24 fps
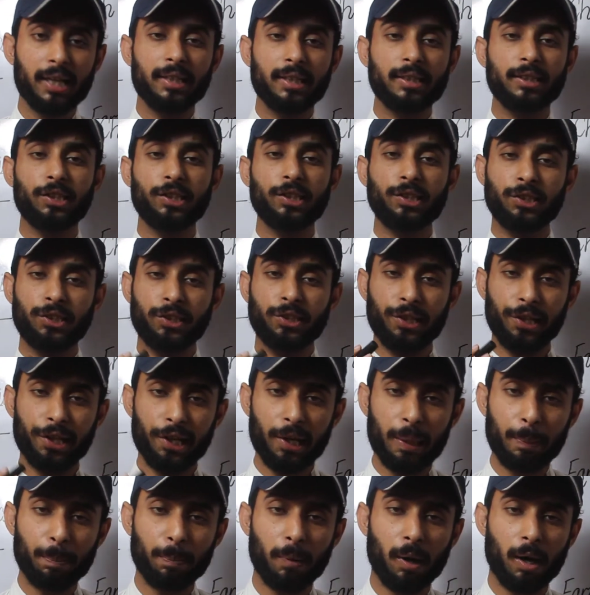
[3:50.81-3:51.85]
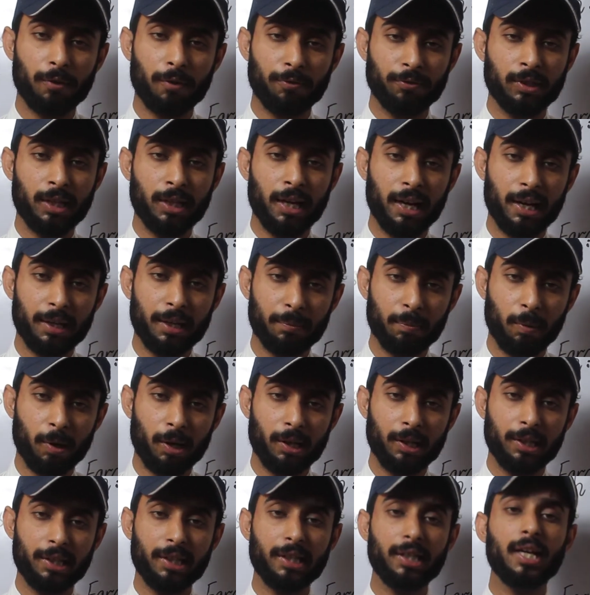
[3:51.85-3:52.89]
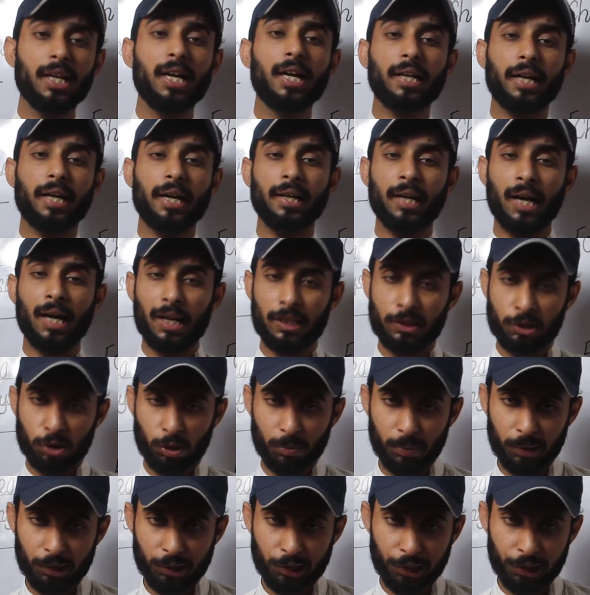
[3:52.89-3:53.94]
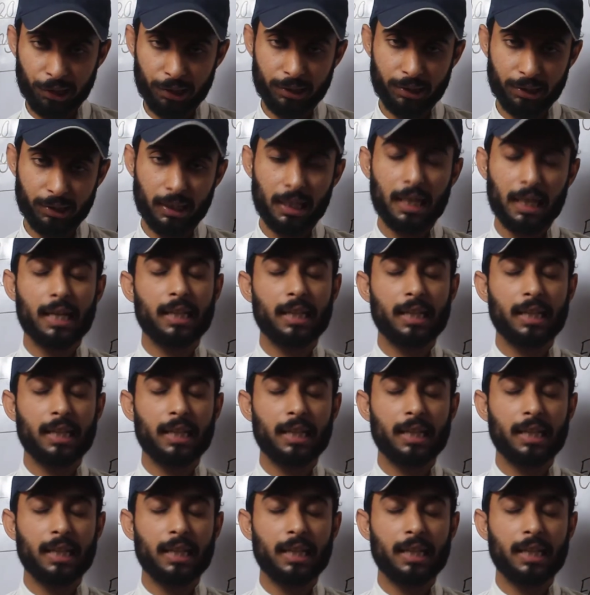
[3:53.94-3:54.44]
the shape of that body can also be changed.